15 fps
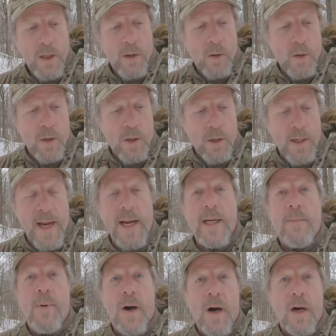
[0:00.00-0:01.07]
or laid
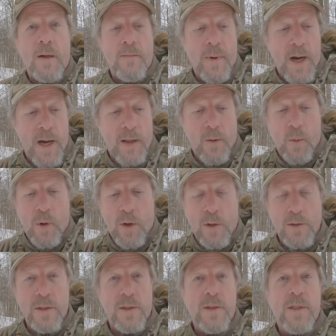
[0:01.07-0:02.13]
upon by the
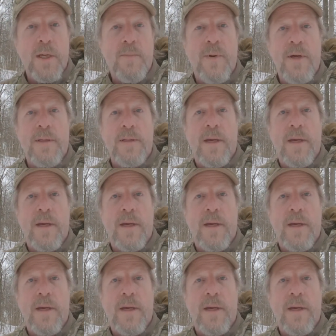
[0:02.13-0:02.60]
walls of the teepee